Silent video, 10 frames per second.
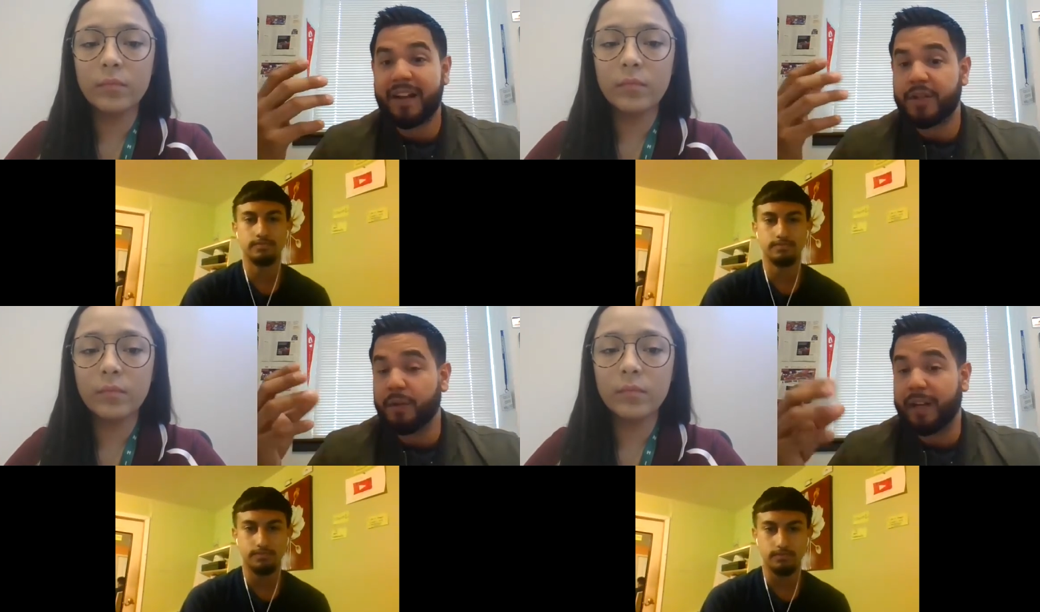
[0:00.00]

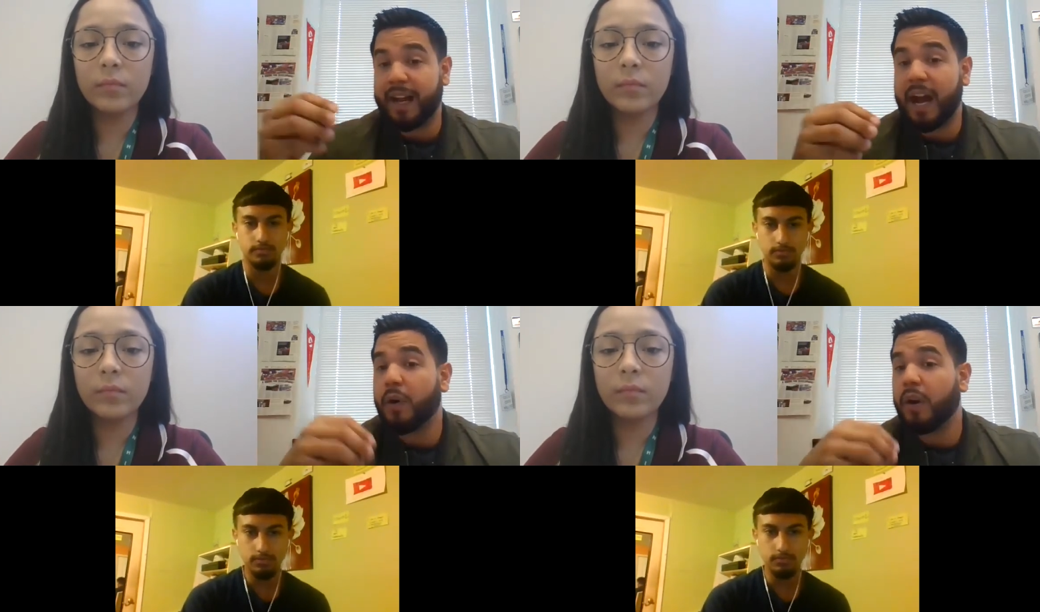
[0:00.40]
Speaker 1: ask you
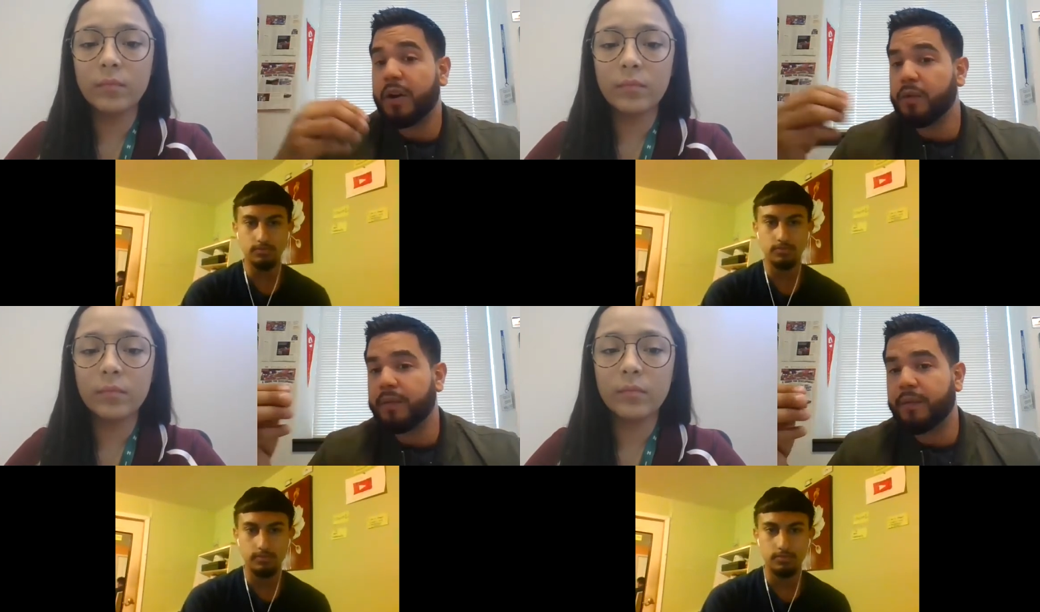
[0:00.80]
like how
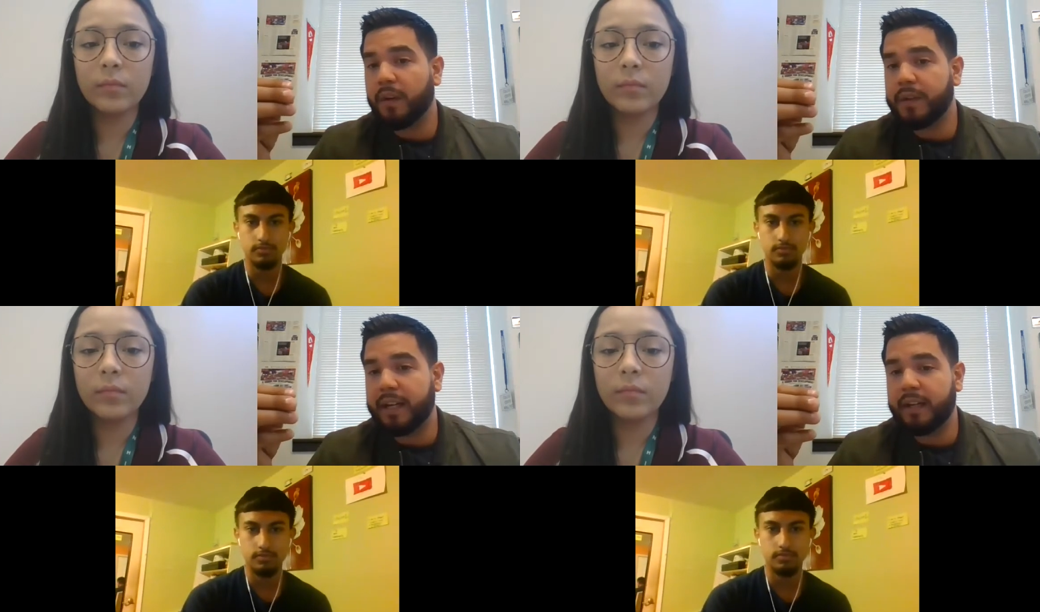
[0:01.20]
are you
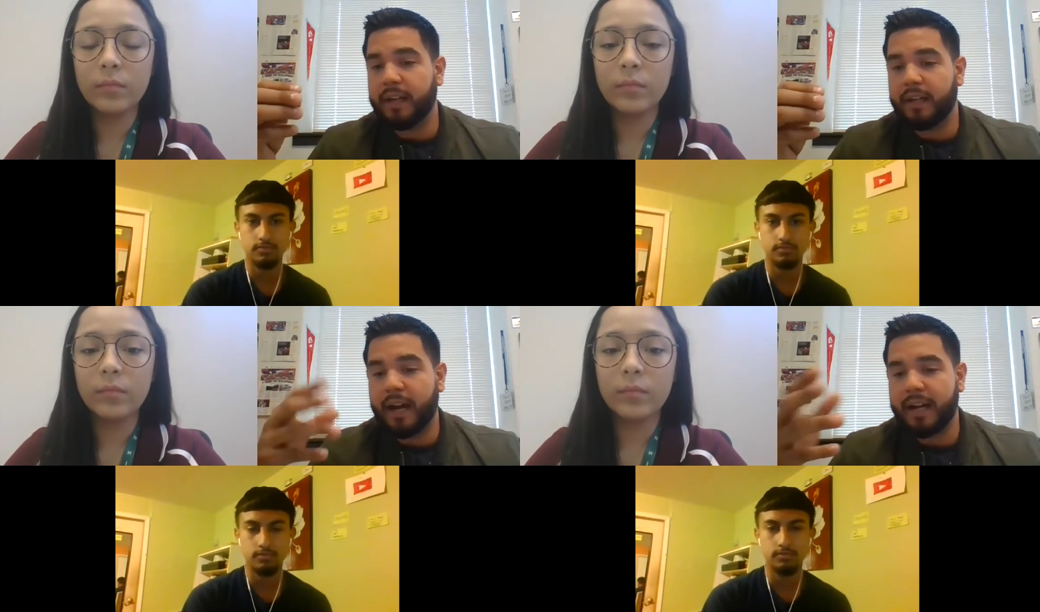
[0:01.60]
involved
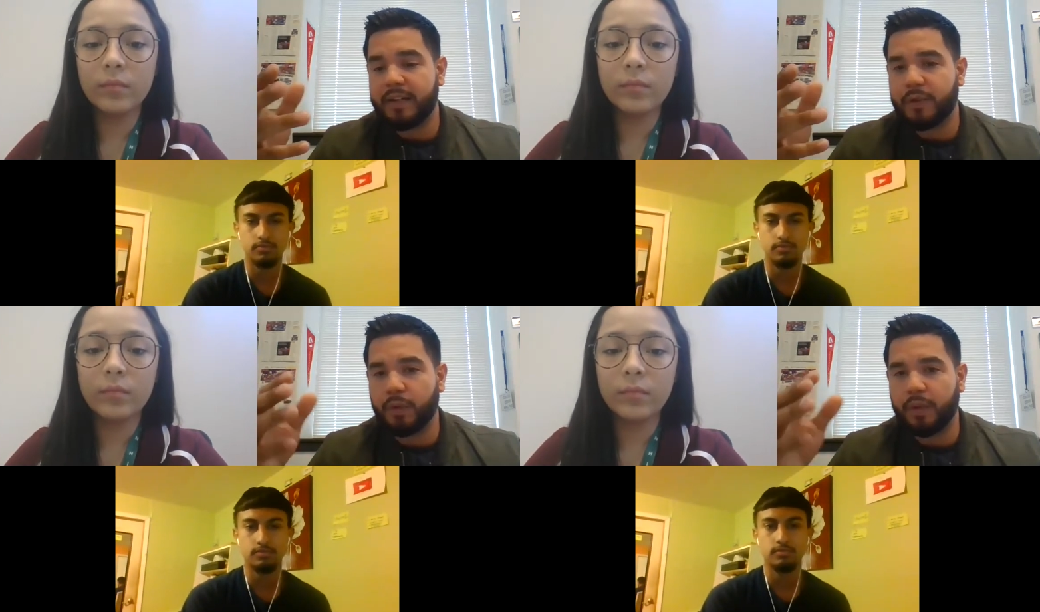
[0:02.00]
in, in
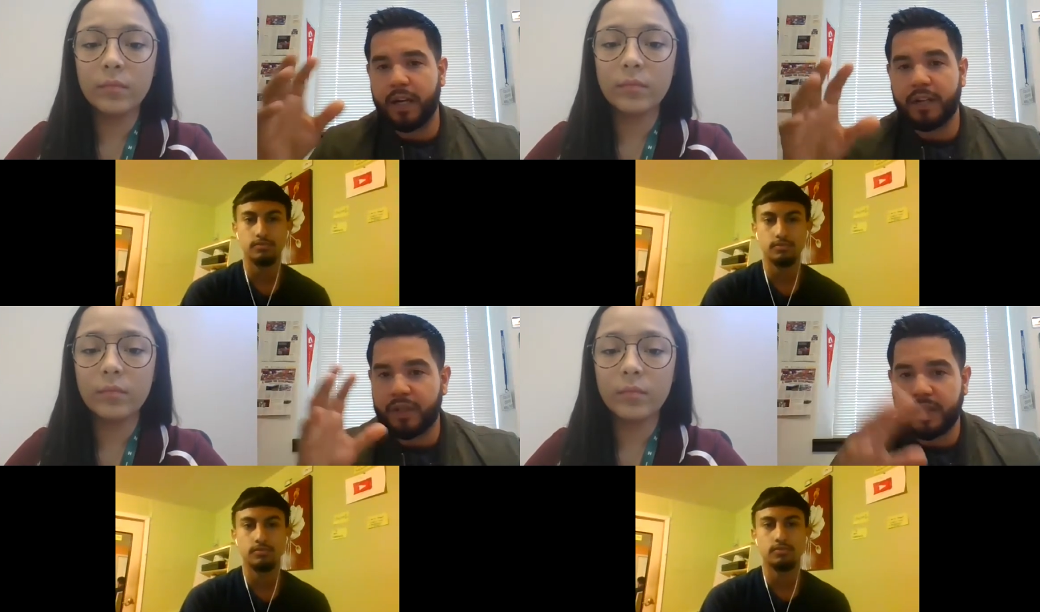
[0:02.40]
high school
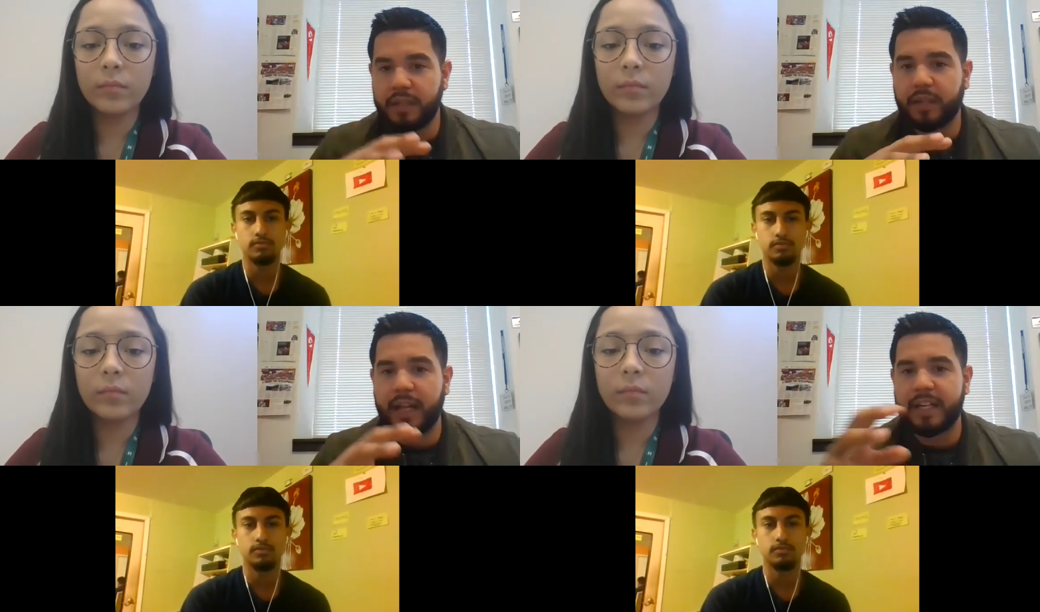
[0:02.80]
and not just
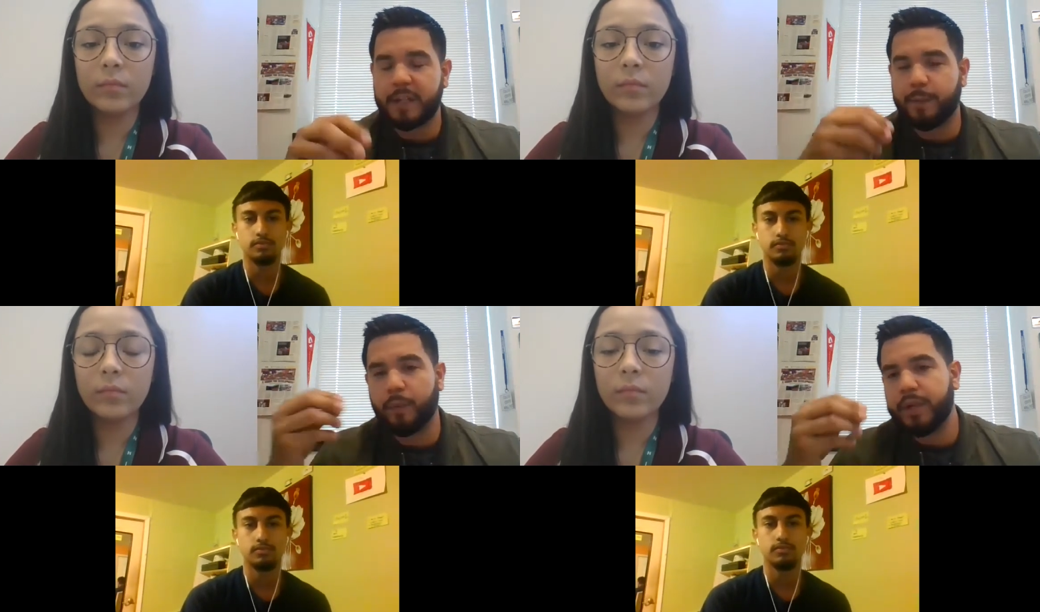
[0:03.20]
in your
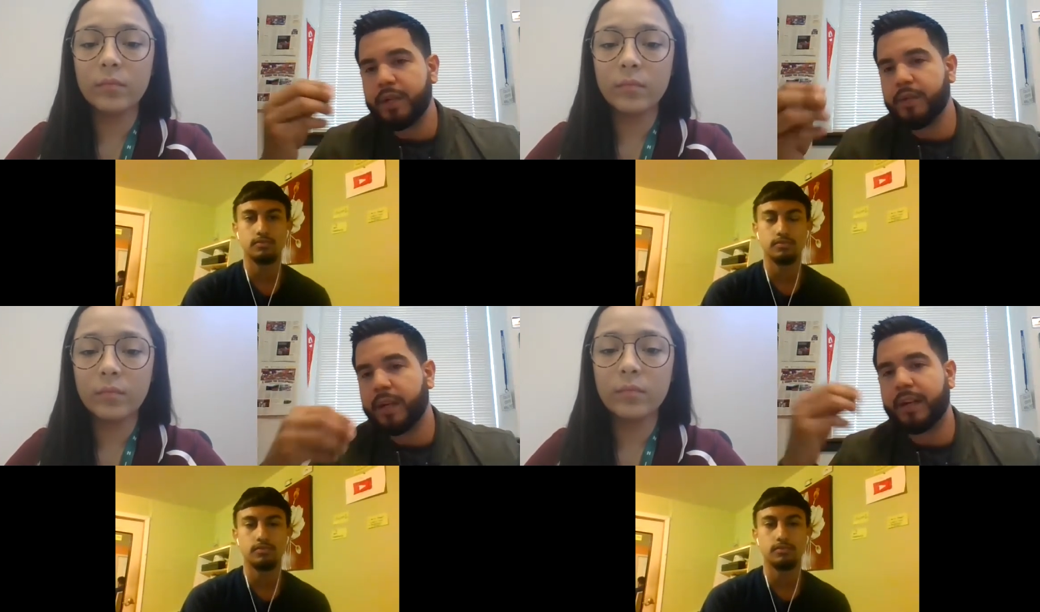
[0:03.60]
classes but what
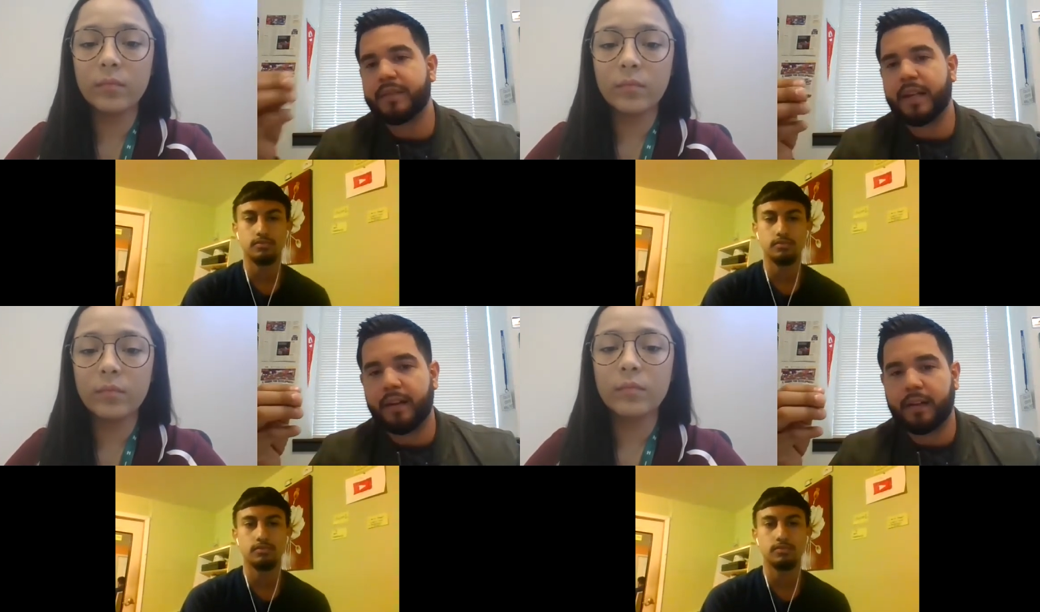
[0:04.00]
are you doing
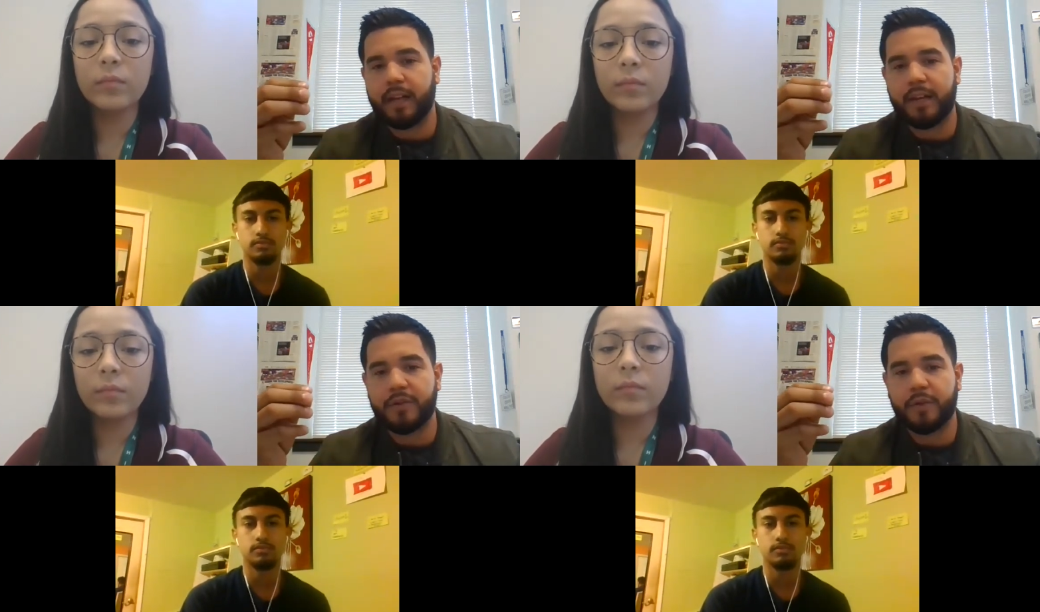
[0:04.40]
outside of the
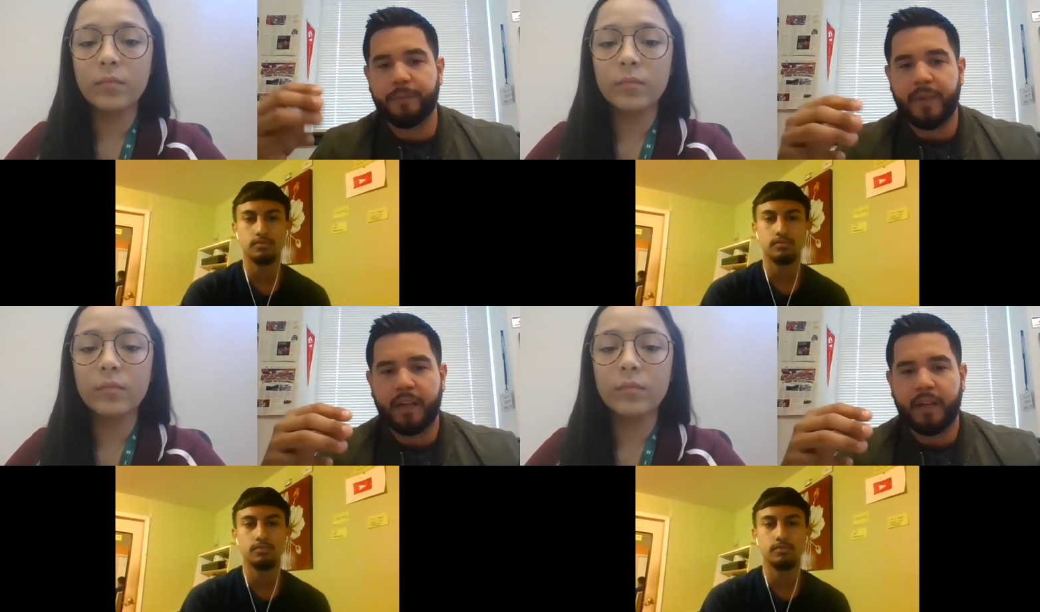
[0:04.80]
classroom